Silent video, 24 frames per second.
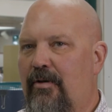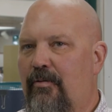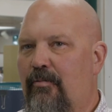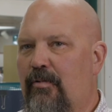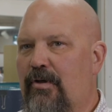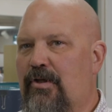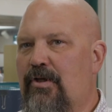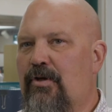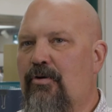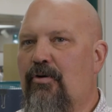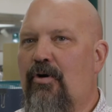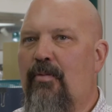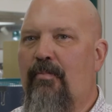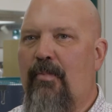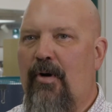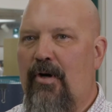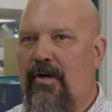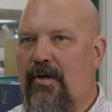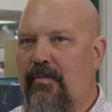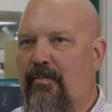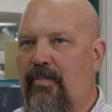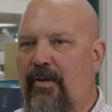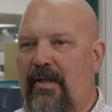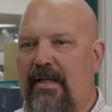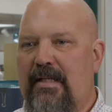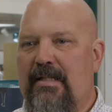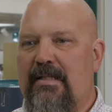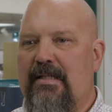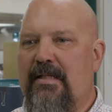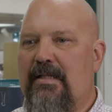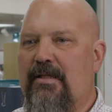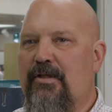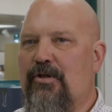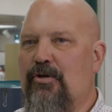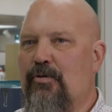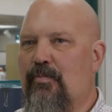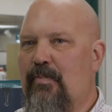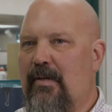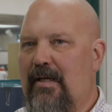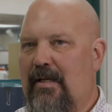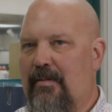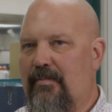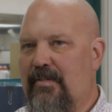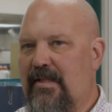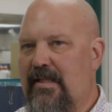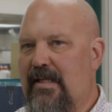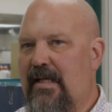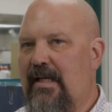which in our marketplace is
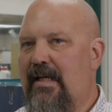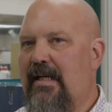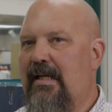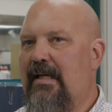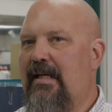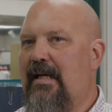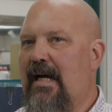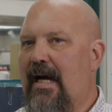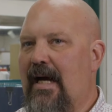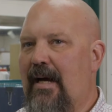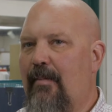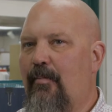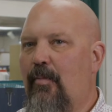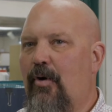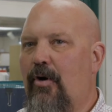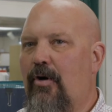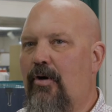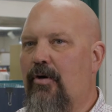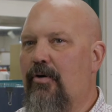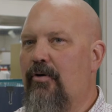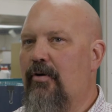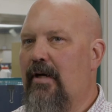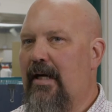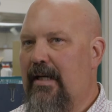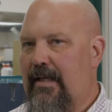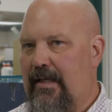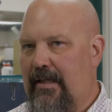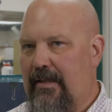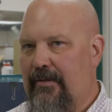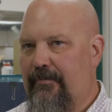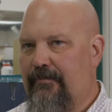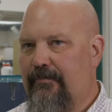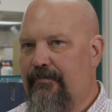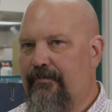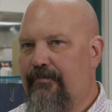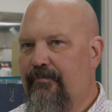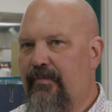UPMC, Highmark, or Aetna.